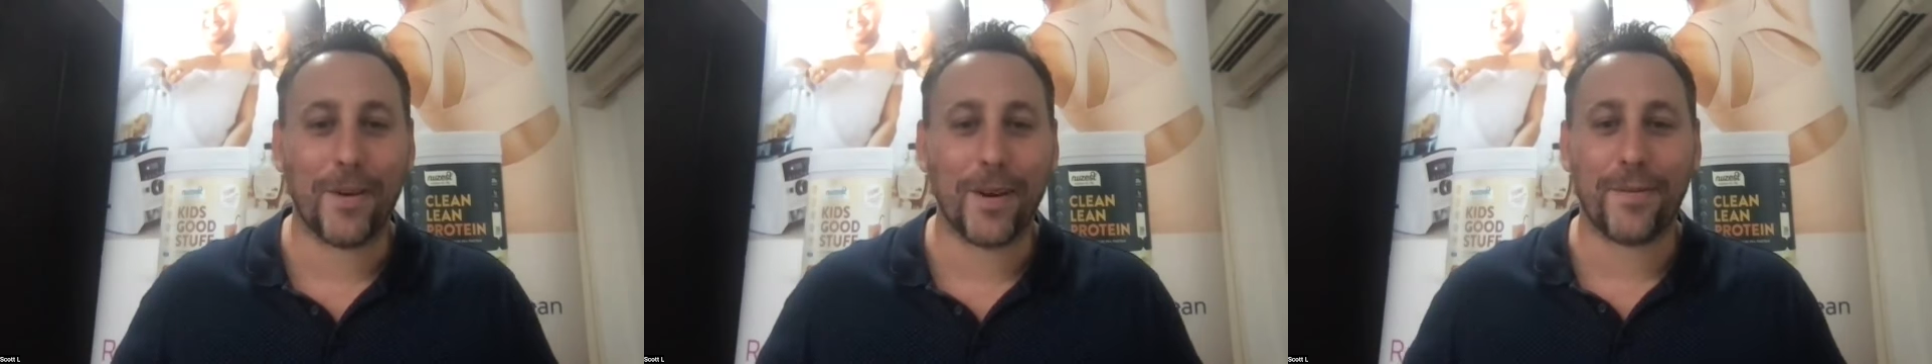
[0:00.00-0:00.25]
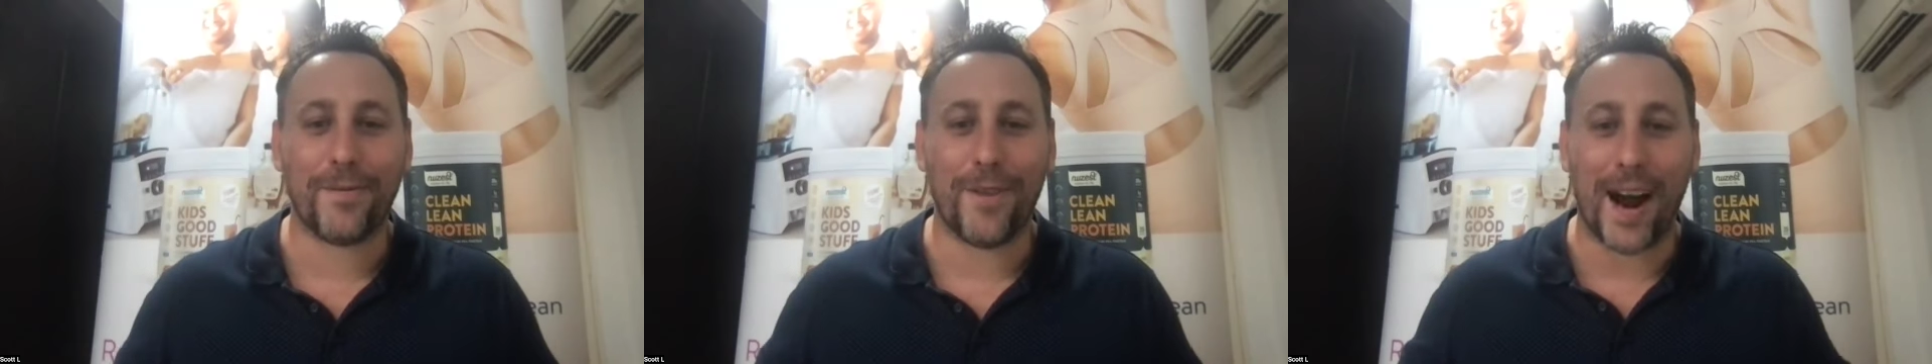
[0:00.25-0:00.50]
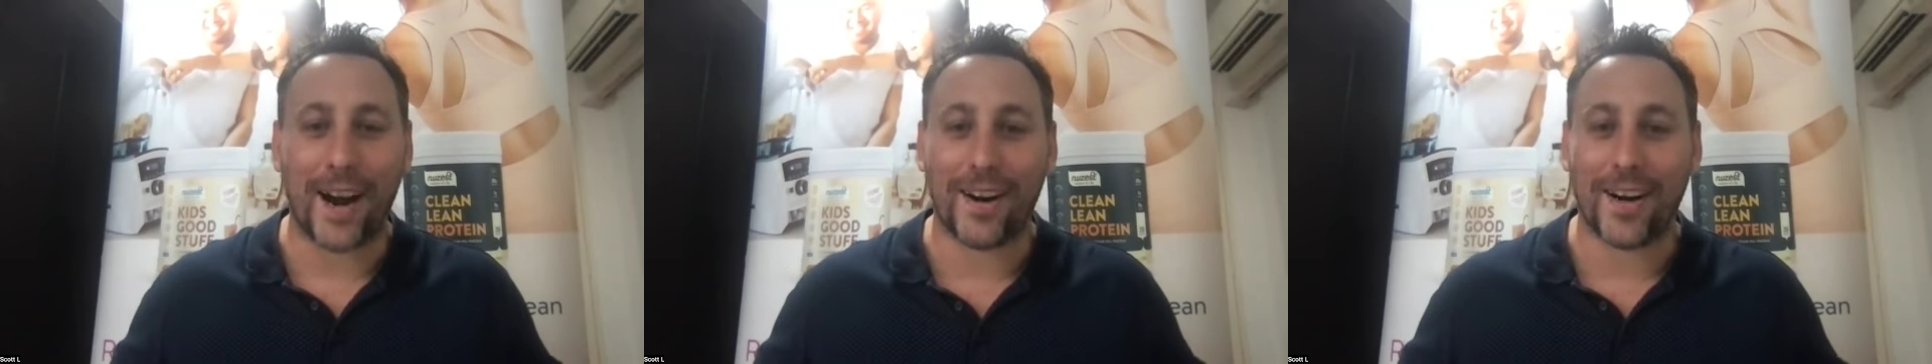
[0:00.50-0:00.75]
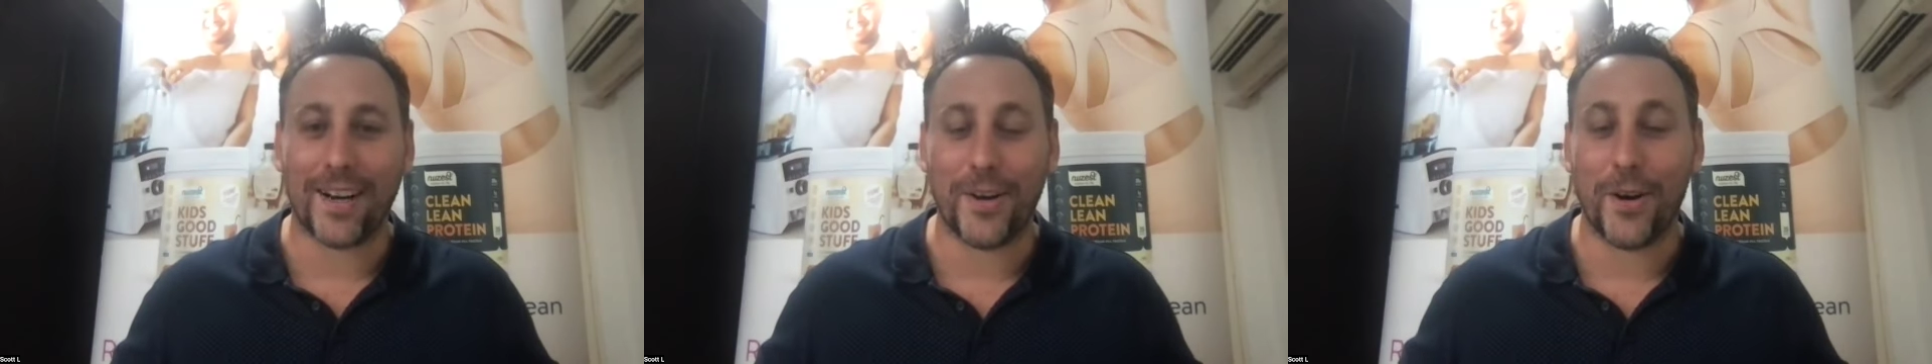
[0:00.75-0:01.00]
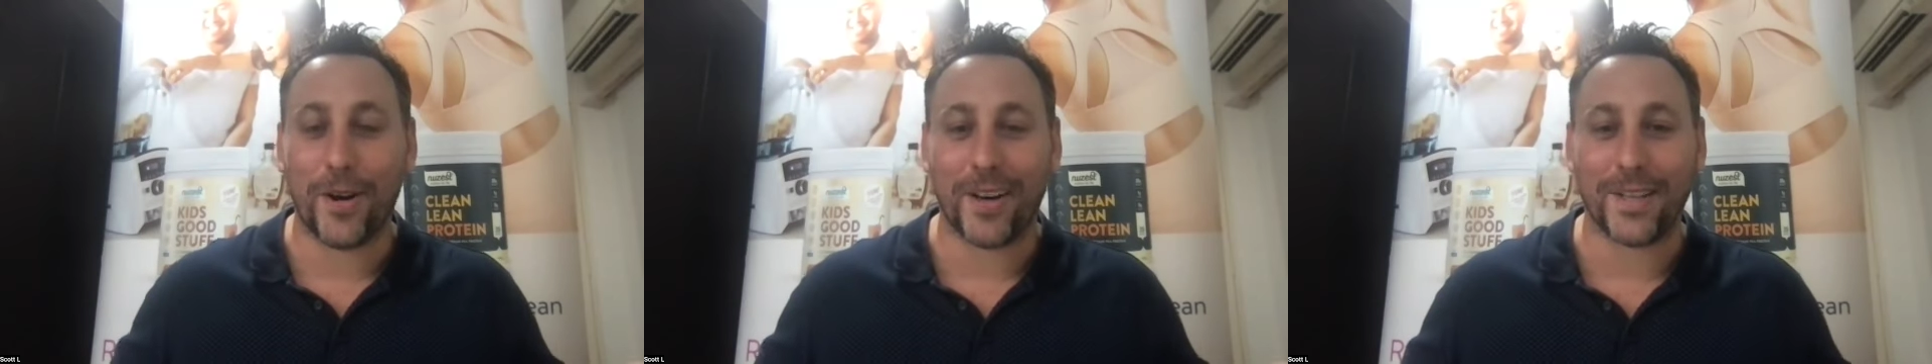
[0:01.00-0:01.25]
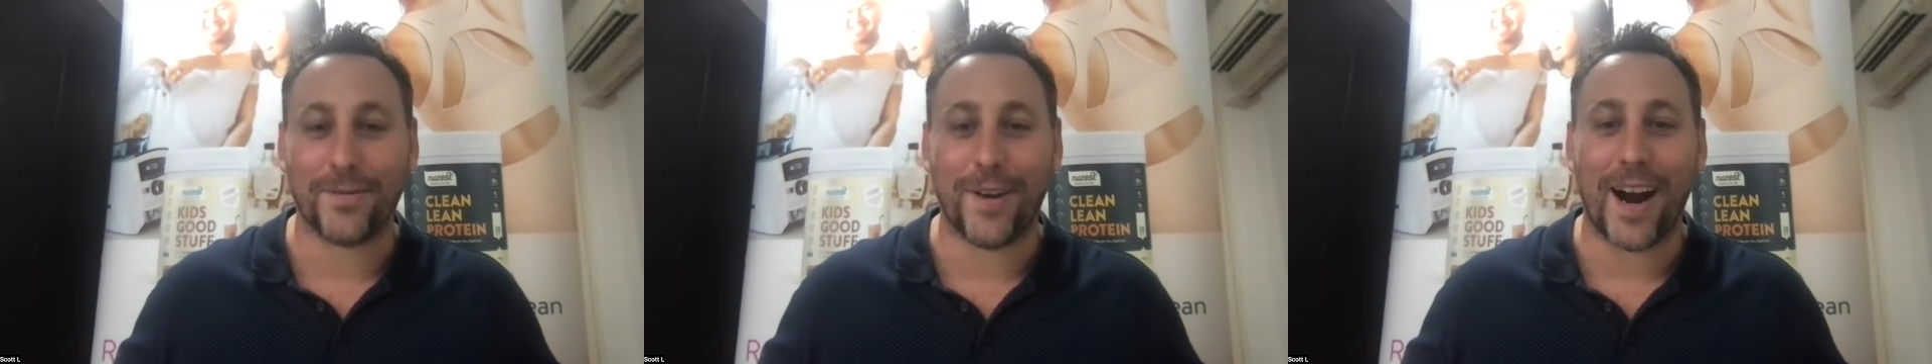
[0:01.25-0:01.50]
with Farah, known
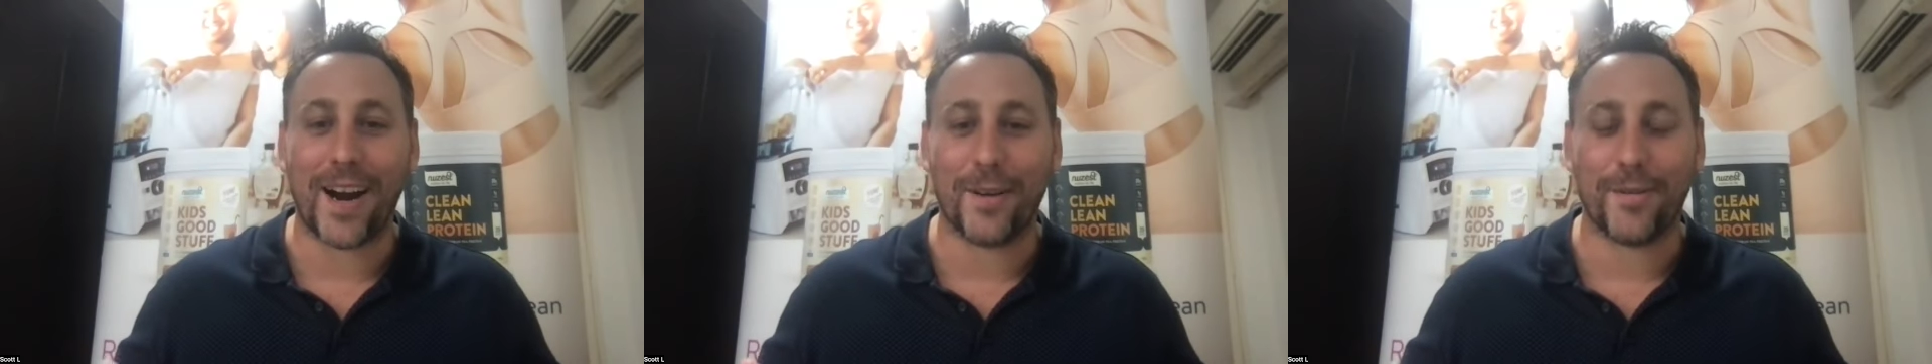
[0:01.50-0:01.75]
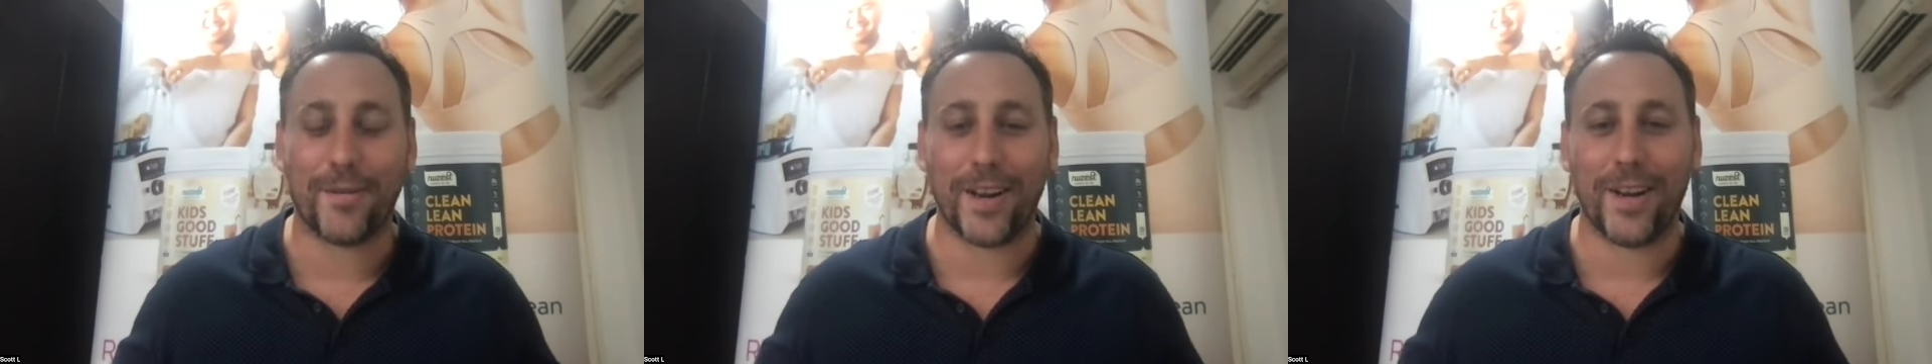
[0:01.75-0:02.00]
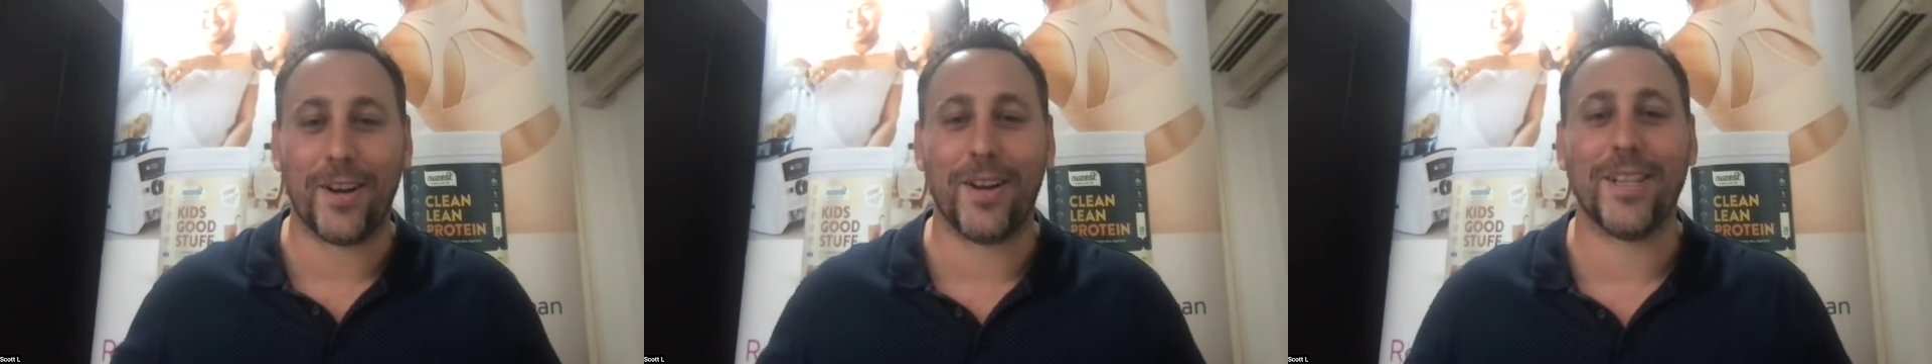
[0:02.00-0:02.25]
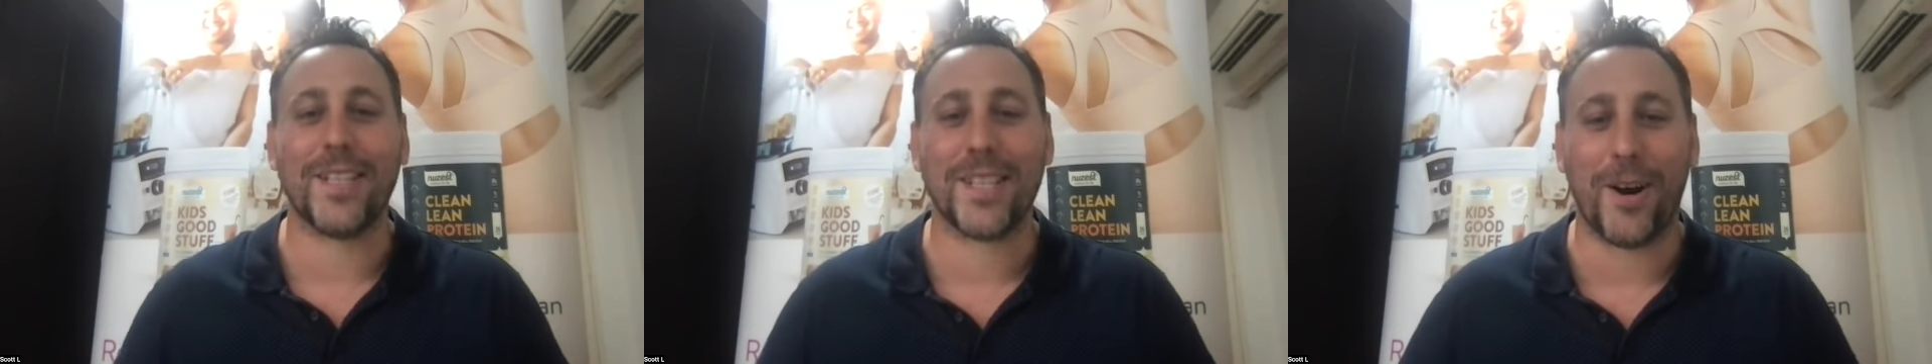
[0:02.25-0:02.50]
as Farah Fitness